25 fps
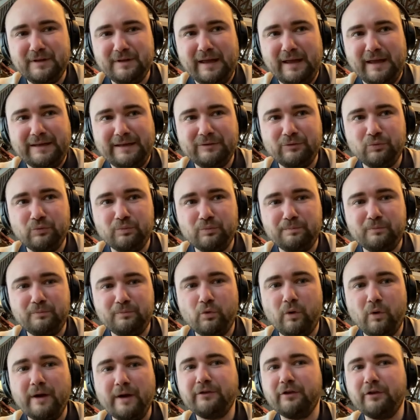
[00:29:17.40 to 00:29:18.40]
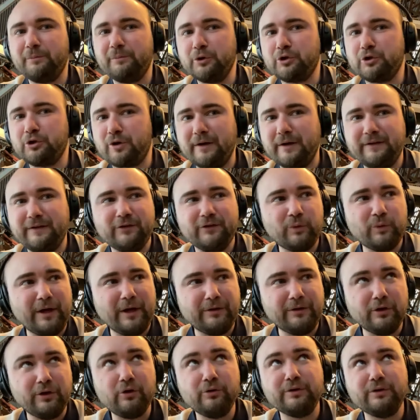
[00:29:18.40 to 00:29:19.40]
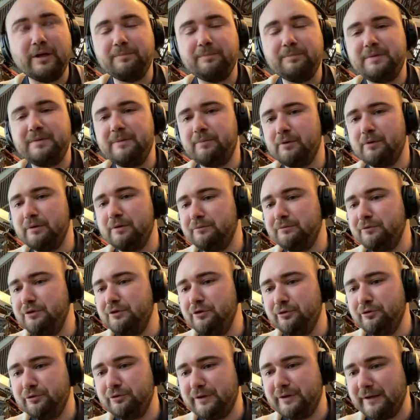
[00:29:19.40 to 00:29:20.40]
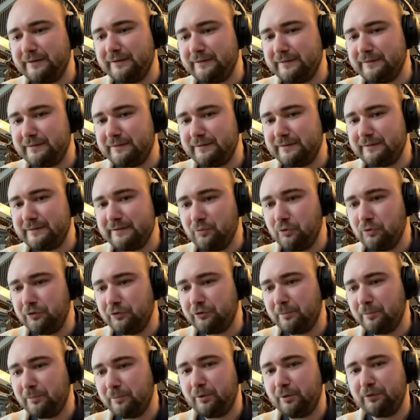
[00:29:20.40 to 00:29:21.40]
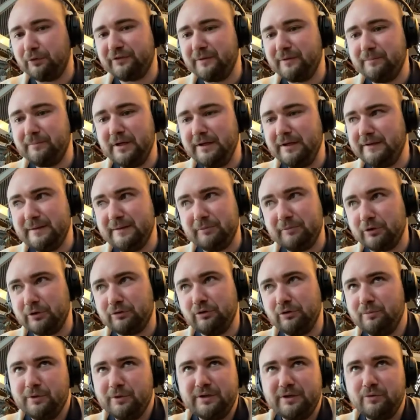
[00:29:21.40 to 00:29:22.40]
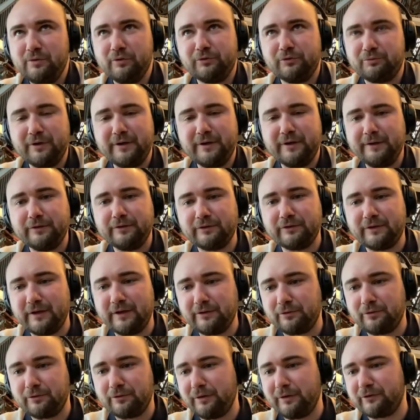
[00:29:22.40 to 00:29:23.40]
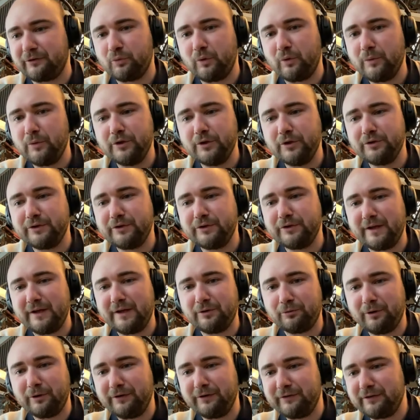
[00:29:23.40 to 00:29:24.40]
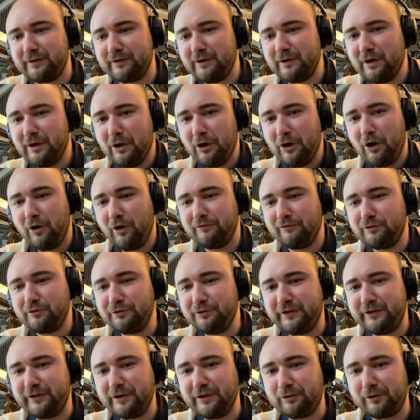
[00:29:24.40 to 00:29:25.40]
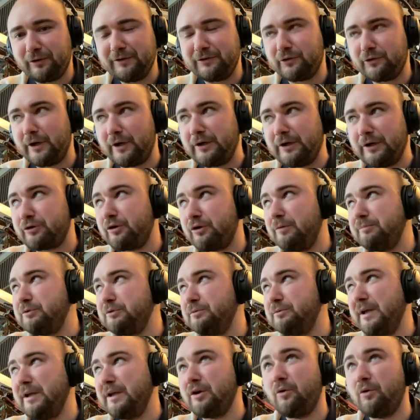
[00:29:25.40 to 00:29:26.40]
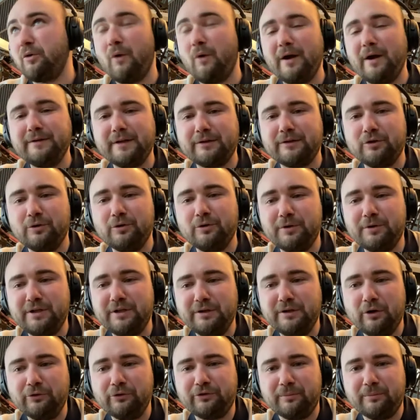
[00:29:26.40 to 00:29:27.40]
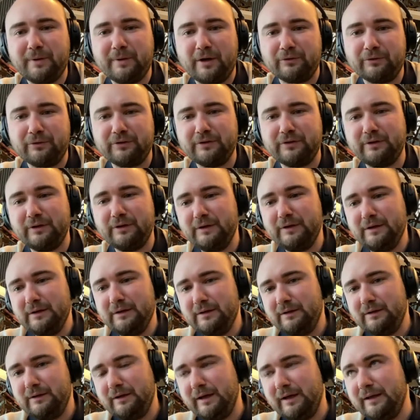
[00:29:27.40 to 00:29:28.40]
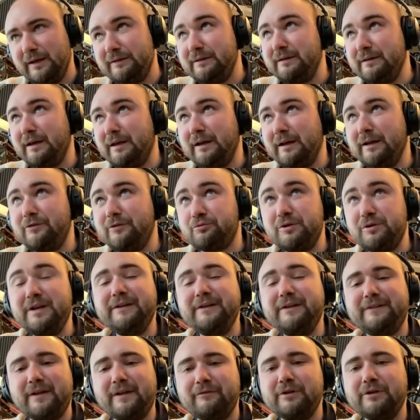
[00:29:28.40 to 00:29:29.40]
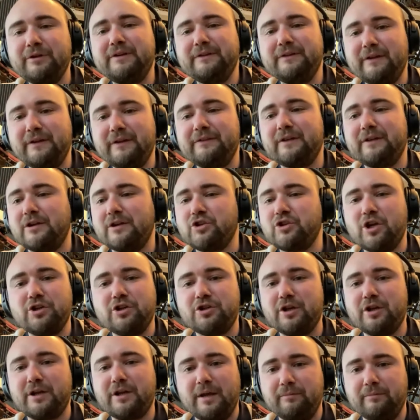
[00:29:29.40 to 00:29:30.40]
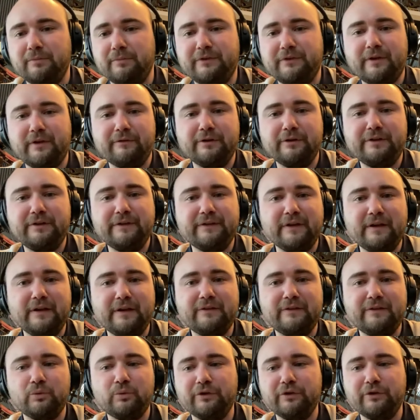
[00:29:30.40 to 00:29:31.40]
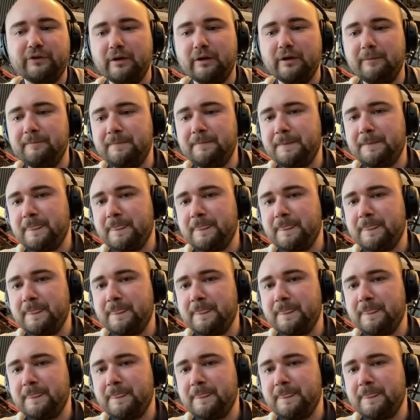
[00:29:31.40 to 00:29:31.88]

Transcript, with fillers: and wines of botrytis were known and people knew that it was a possibility but nobody was willing to take the risk why would you take the risk of losing your entire crop to make a wine that nobody knows about and and it's really 76 that changed the game 76 was a